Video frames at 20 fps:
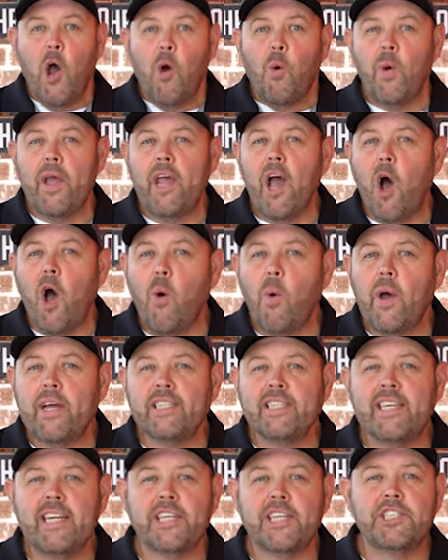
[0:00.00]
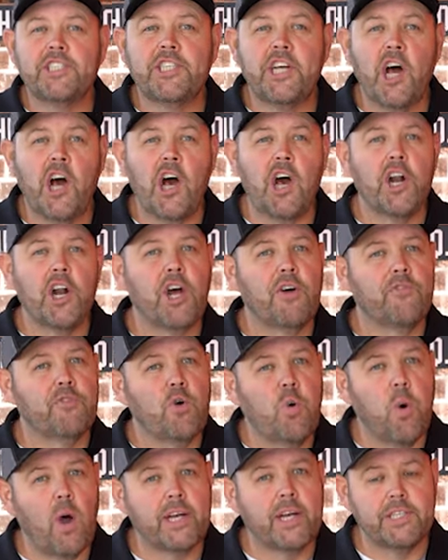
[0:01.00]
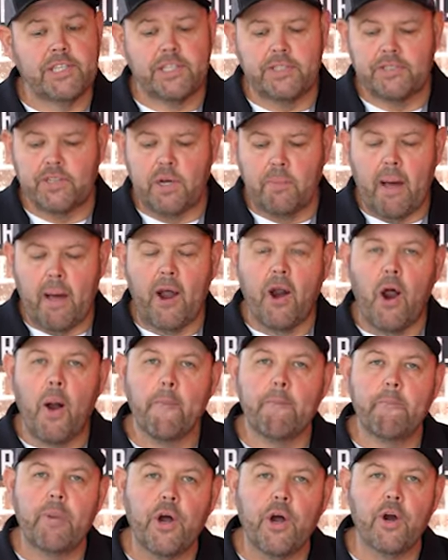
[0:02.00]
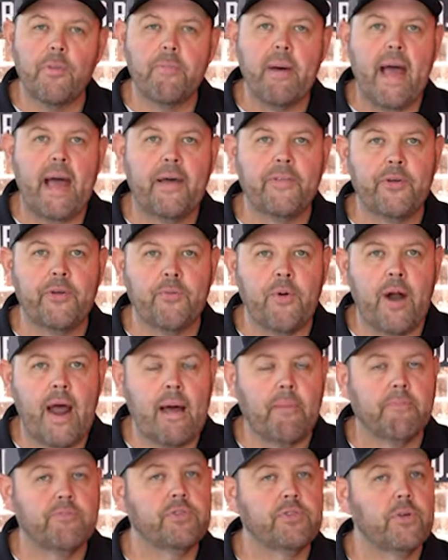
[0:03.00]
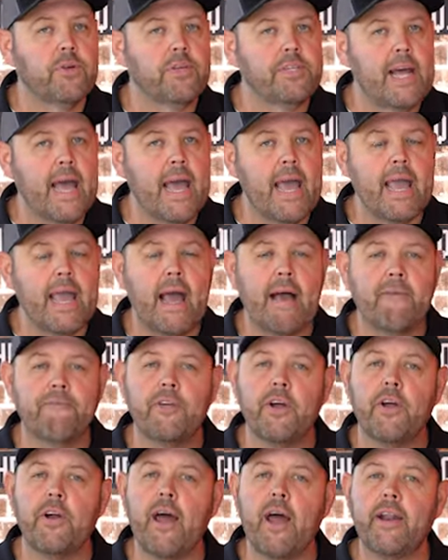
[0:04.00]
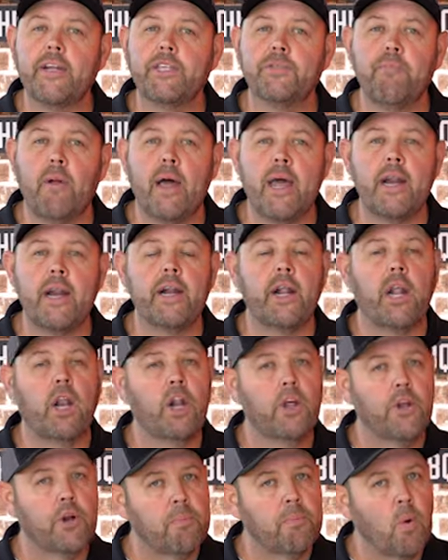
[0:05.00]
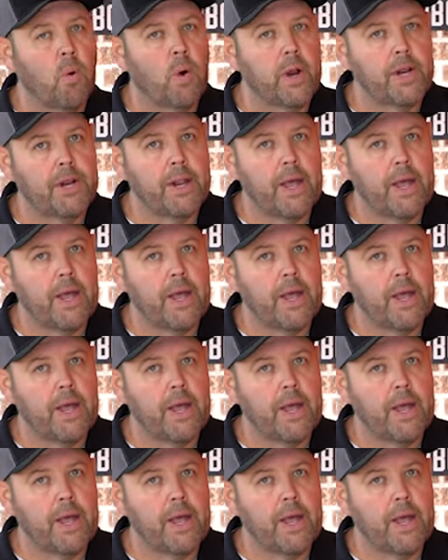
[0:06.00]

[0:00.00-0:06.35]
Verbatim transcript: We always get a ton of questions about our butter bath and wrap. So today I figured I'd explain it a little more in